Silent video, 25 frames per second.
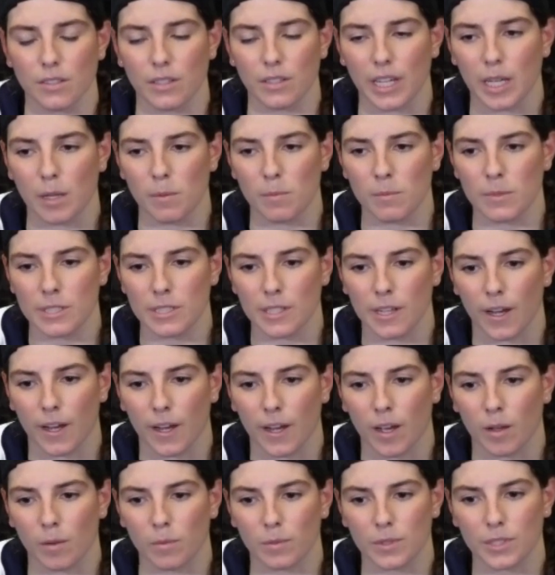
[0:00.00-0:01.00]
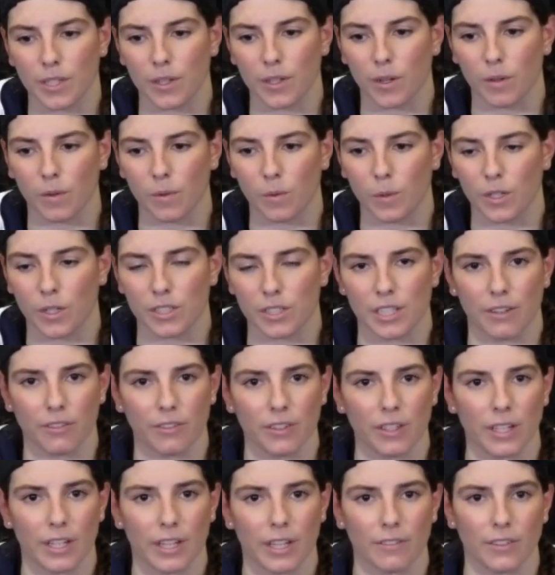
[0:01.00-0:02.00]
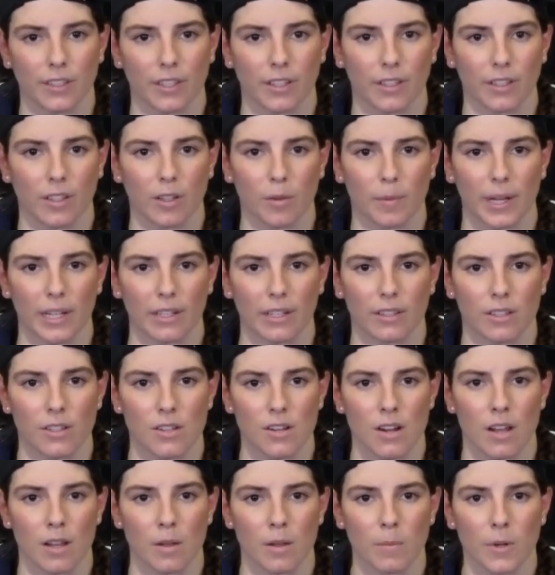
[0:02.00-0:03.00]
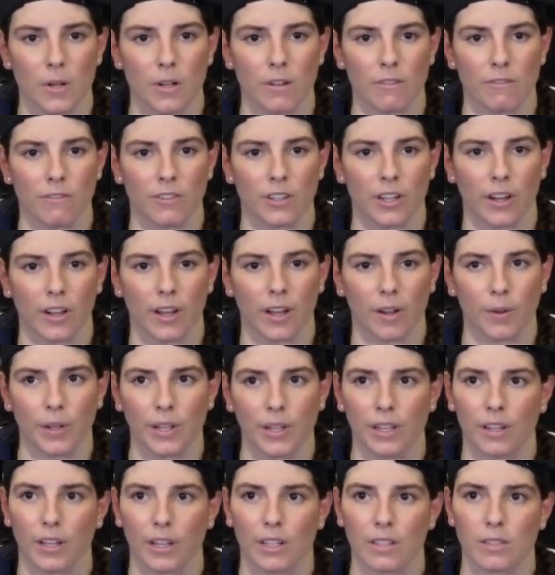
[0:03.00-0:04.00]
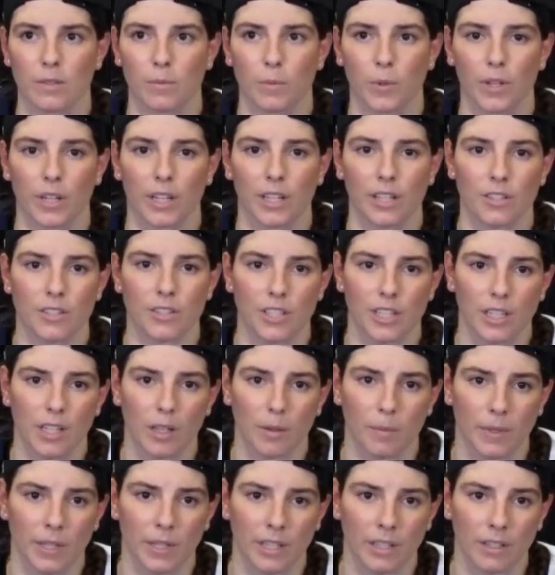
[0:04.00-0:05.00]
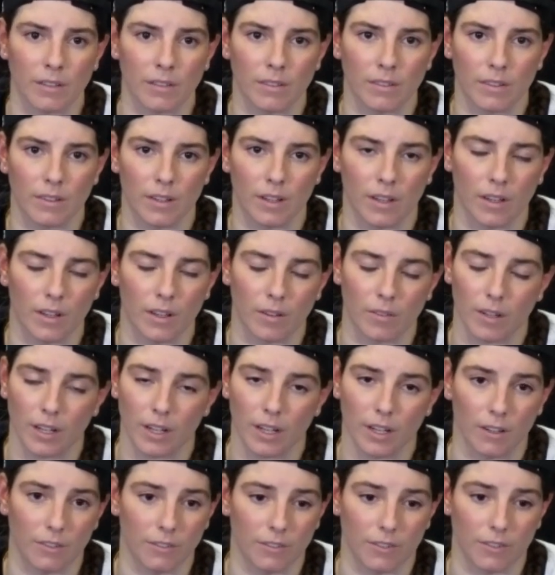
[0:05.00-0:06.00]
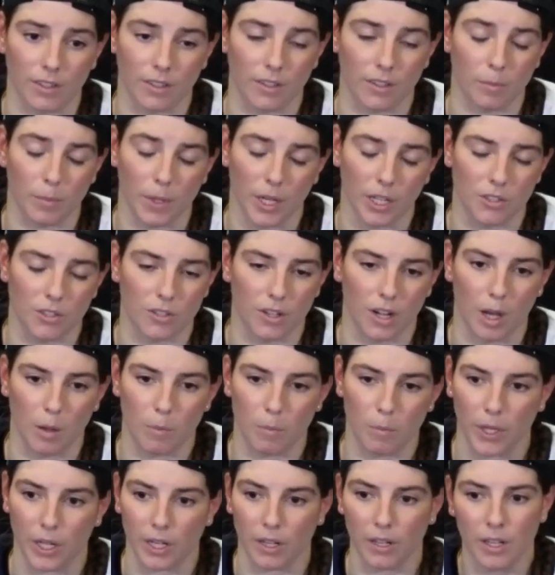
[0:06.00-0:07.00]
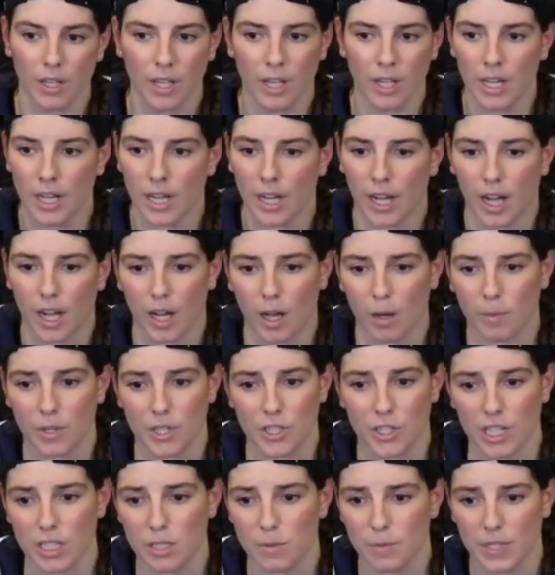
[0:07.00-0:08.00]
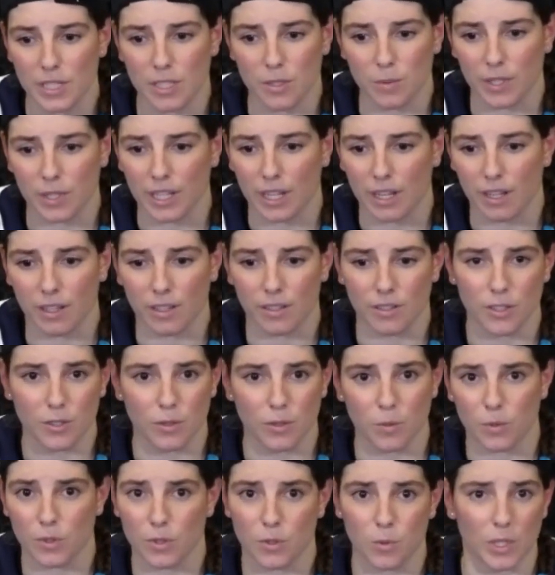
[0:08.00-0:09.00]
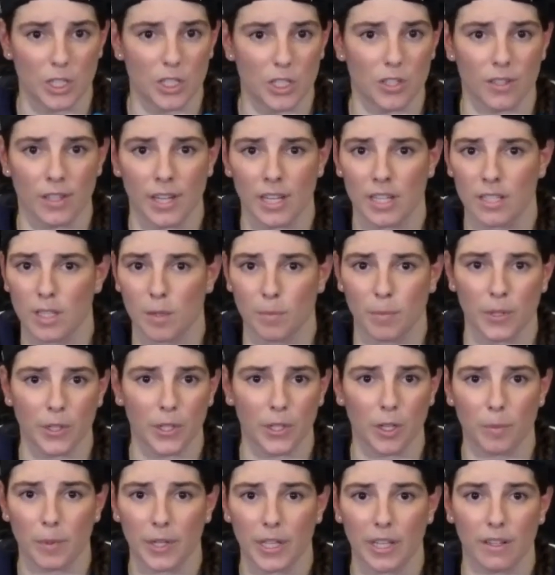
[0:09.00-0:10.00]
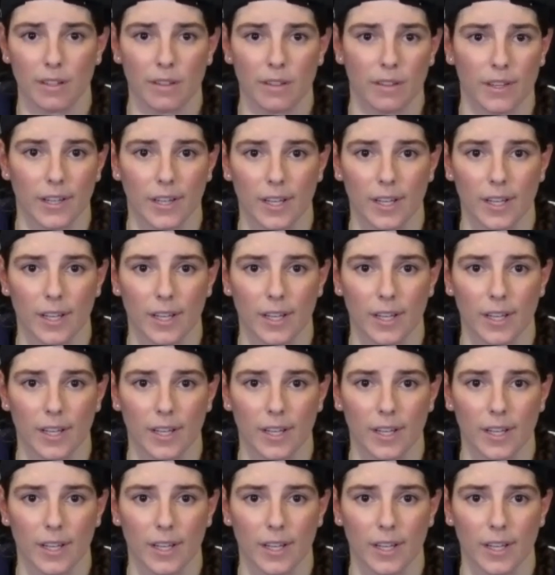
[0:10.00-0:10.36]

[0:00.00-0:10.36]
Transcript: two games, so we're definitely going to have to go back to the drawing board and figure out how we can get some more energy coming in right off the puck drop. But adjustments, we kind of switched the lines up a little bit,